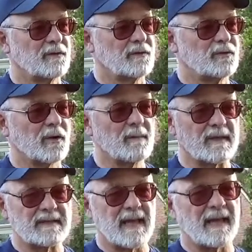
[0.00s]
during
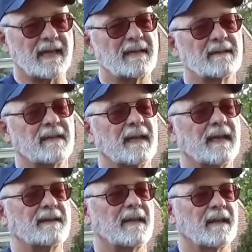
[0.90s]
midday,
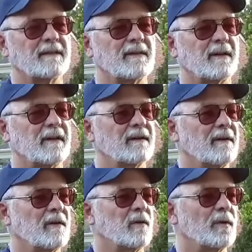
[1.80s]
and then
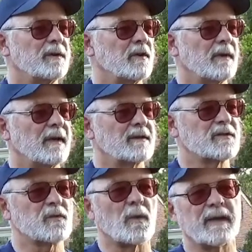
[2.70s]
one year we had a
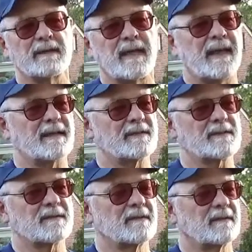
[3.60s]
swing
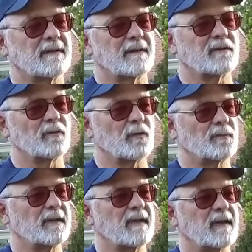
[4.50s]
dance group
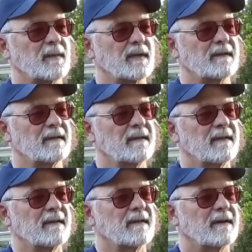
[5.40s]
that came in.
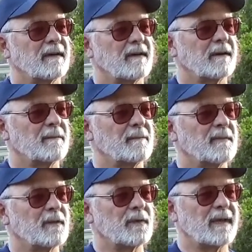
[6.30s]

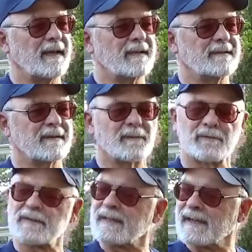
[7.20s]
Then we had what
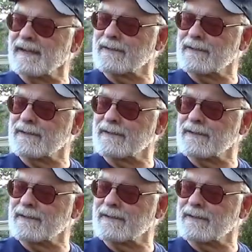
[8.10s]
was the gals